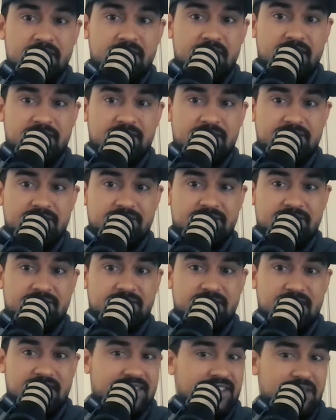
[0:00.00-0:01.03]
And
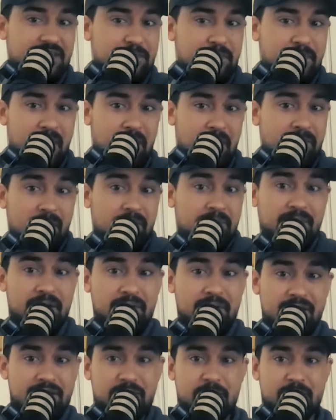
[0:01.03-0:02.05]
that's not, I'm
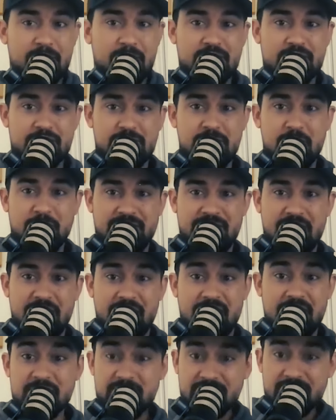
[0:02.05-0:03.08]
not the person you're supposed to tell
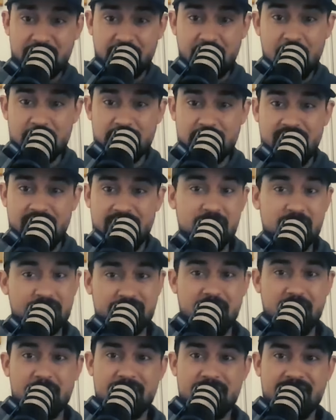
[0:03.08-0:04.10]
that. You tell the coach that, you don't
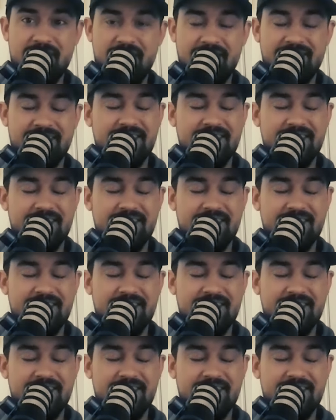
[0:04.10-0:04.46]
tell me that.